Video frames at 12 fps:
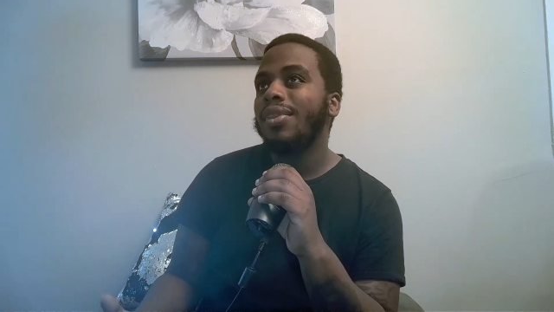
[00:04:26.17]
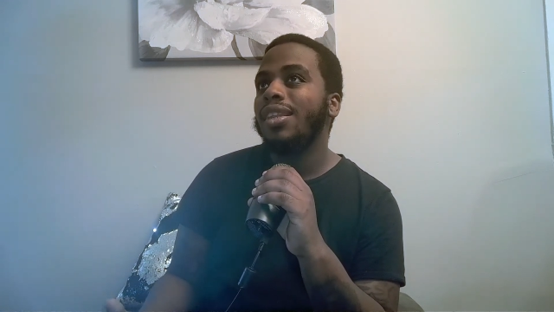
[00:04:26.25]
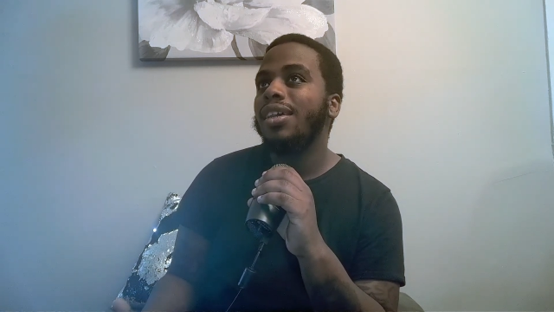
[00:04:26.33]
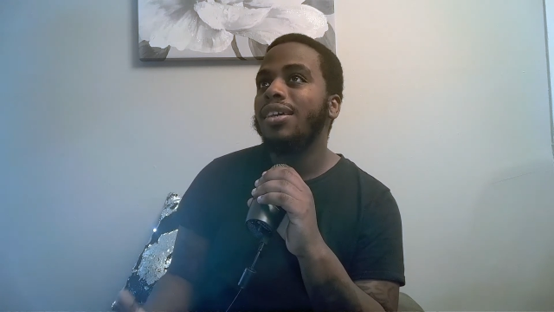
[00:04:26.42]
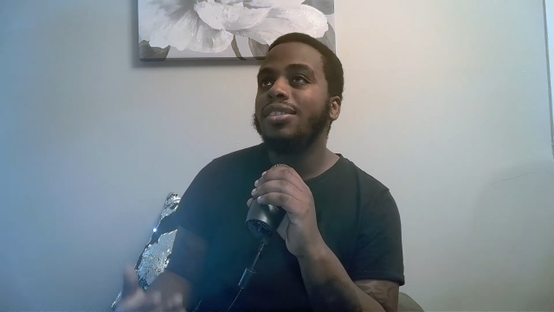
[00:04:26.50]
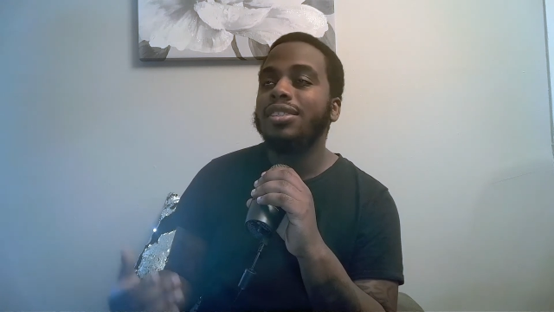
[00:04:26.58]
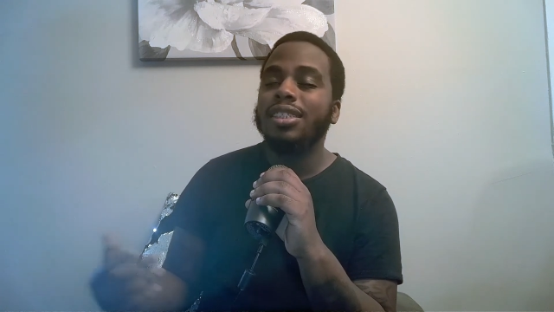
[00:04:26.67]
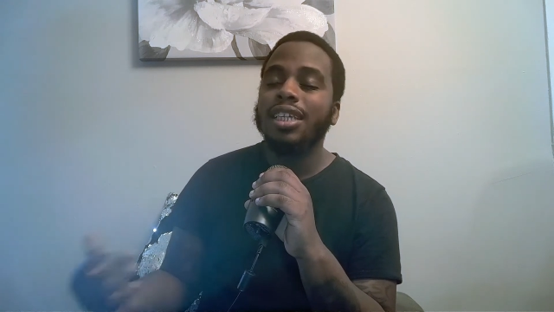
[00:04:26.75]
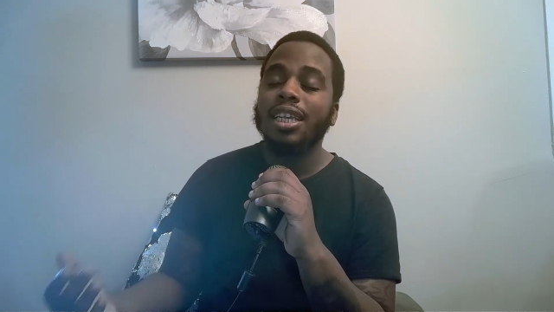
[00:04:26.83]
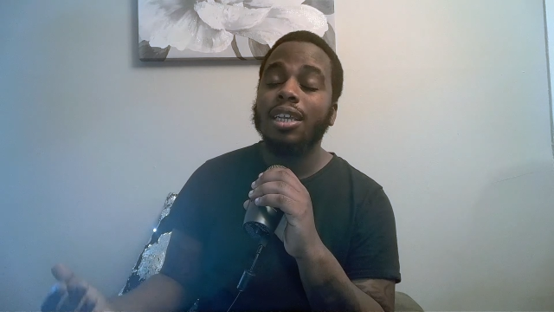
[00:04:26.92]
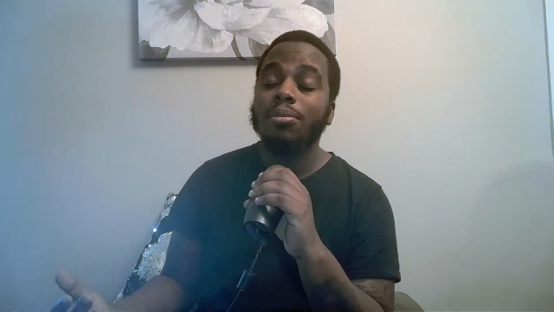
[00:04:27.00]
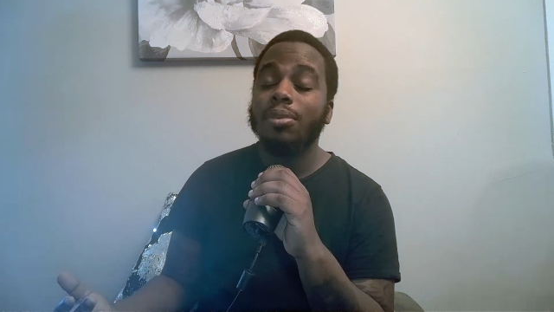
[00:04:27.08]
a
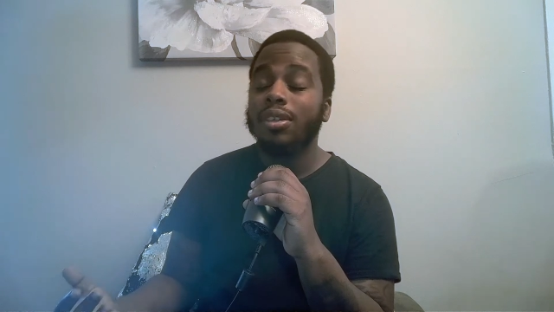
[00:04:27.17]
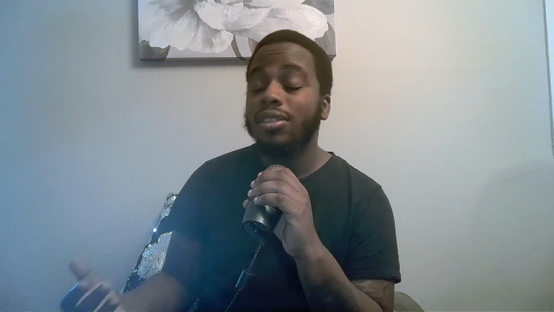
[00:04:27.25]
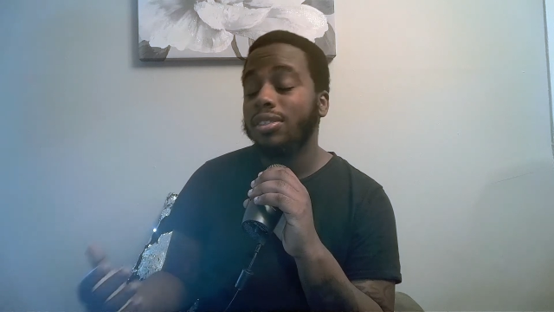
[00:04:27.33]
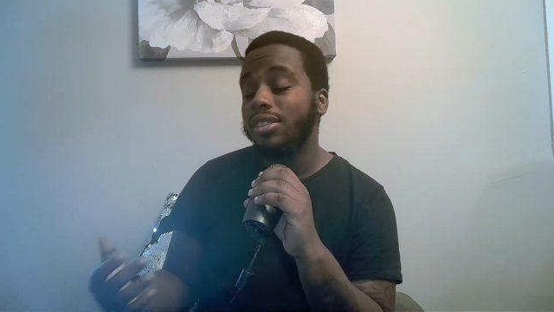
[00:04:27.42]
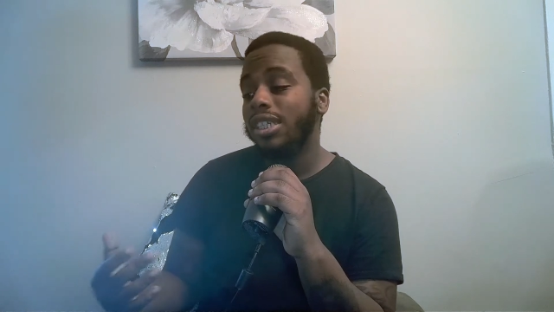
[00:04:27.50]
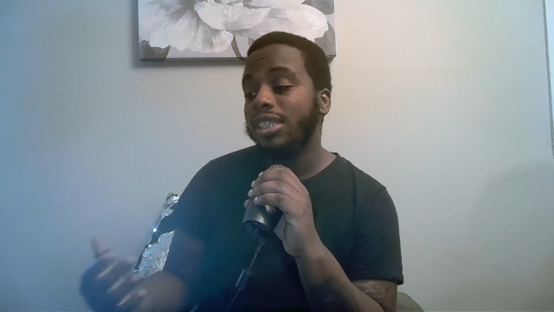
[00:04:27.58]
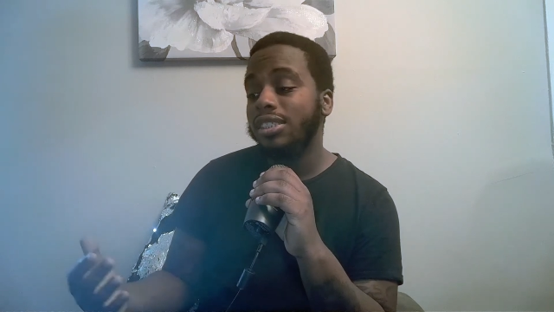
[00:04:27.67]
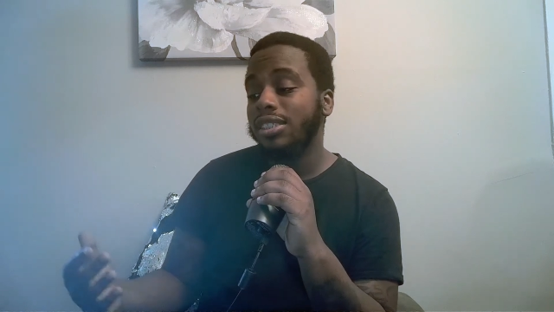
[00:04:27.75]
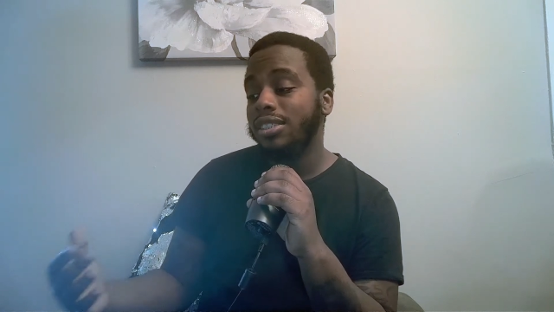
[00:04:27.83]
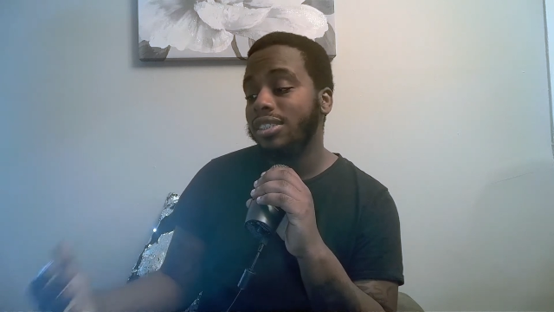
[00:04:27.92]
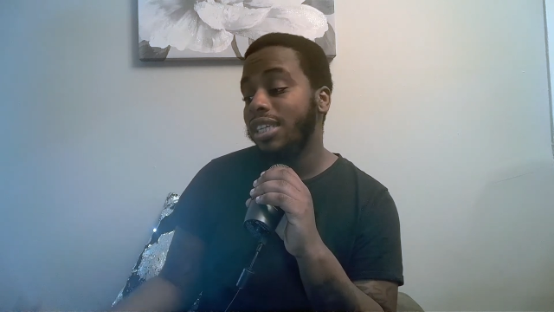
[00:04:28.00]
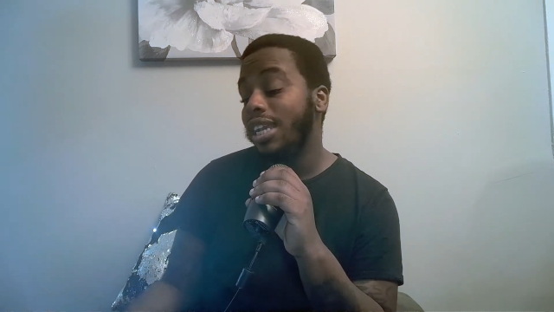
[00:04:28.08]
team a chance to
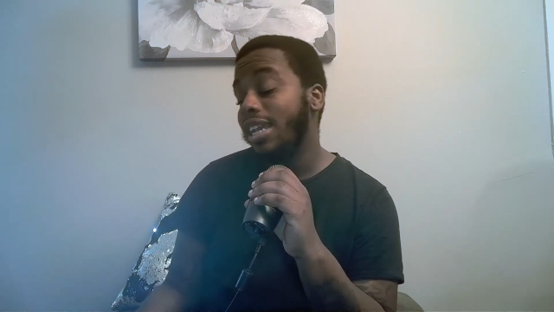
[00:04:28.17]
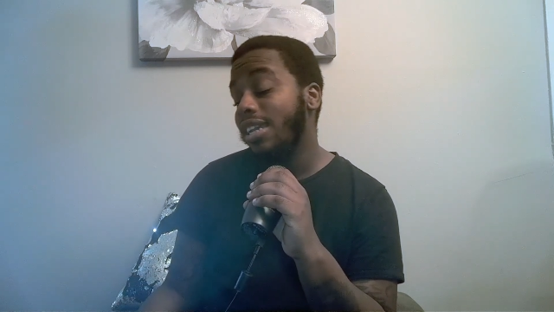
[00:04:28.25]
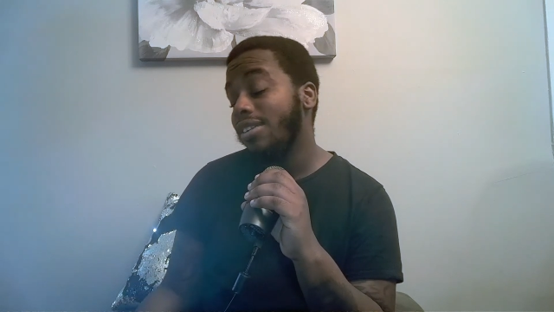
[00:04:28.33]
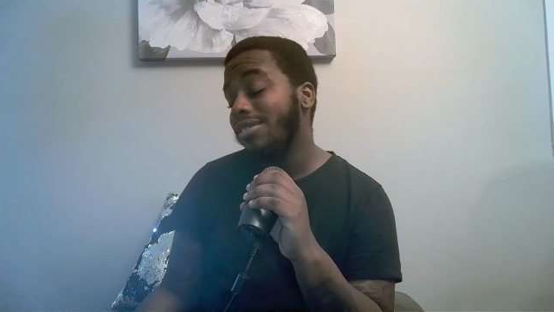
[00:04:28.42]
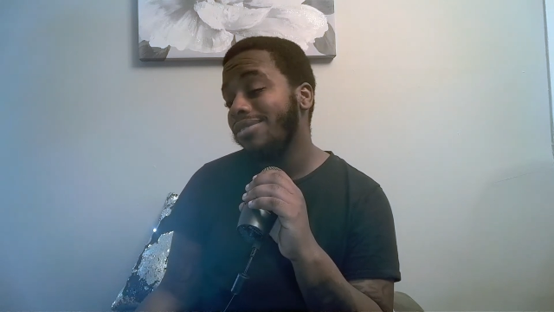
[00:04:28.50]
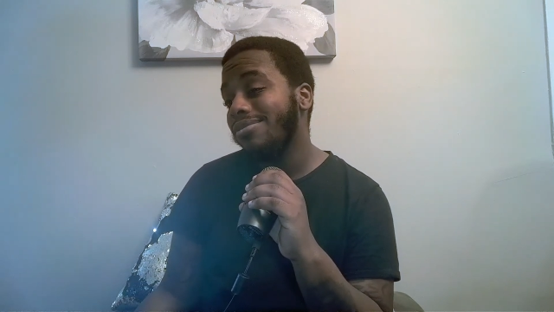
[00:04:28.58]
tank.